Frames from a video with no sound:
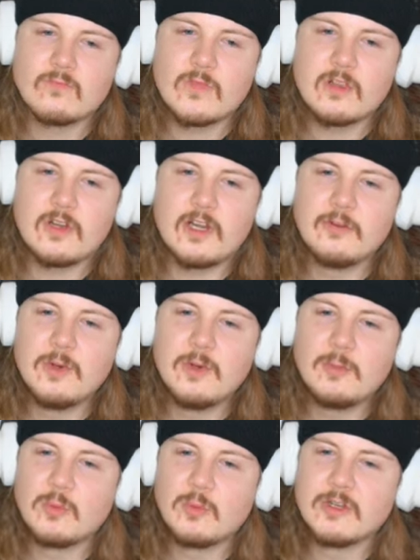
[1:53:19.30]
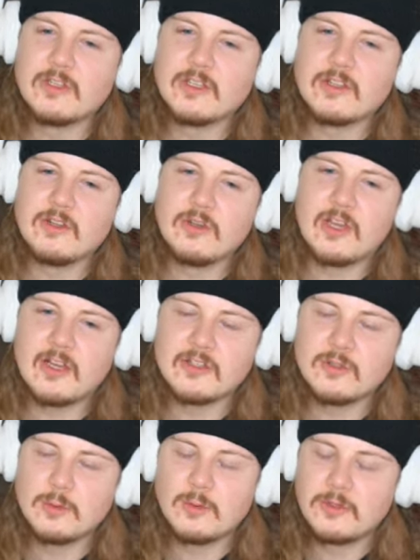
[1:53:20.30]
I remember 1 year you were
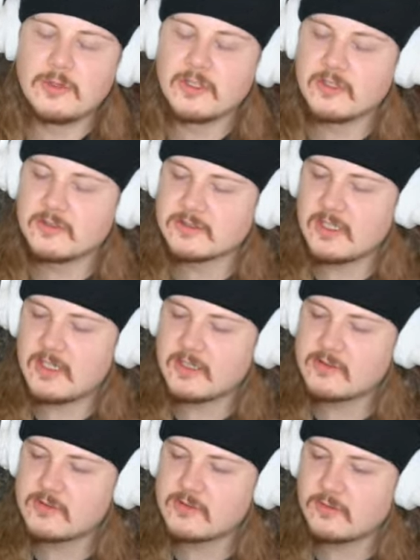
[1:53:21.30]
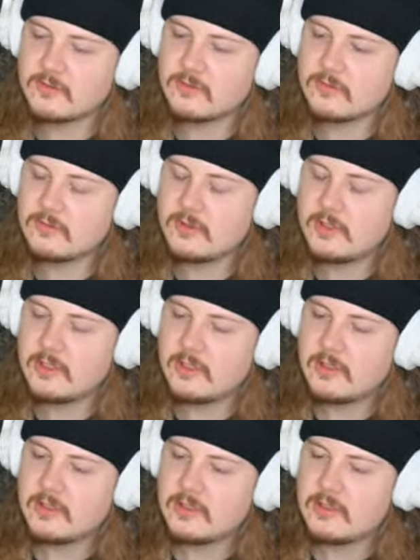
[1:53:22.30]
one of those guys who
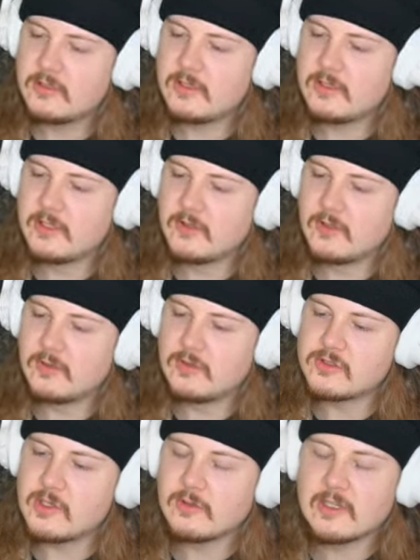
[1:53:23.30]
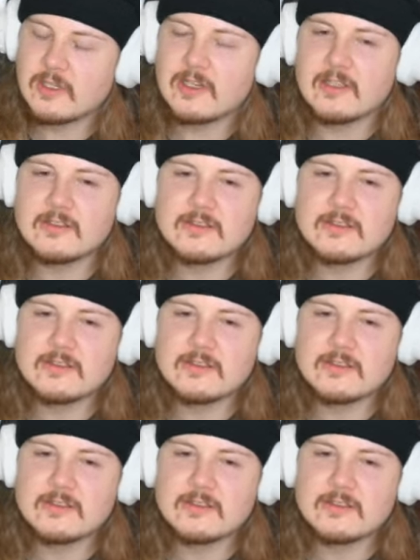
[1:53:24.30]
didn't do the joker lanes.